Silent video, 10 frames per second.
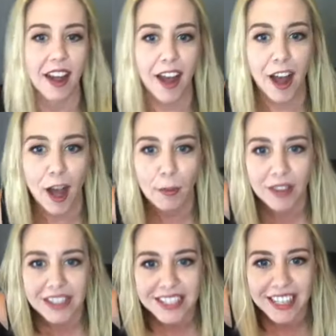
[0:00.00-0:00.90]

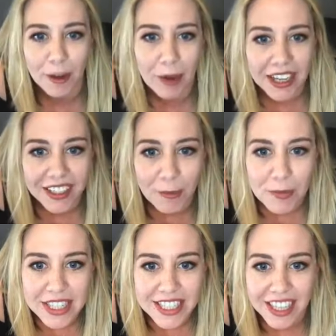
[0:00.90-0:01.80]
Um, let's see. Am I
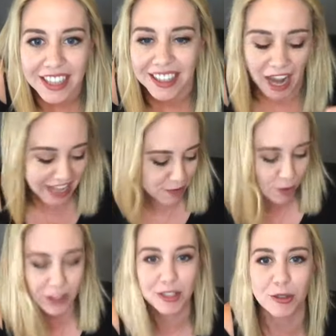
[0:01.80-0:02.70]
missing anything? I
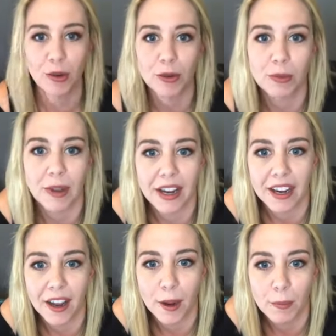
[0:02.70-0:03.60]
keep going to scroll with
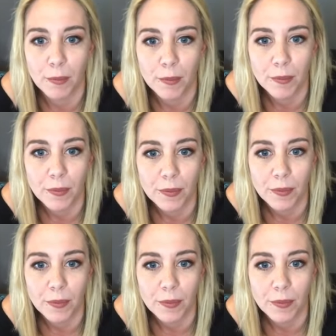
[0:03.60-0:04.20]
my um,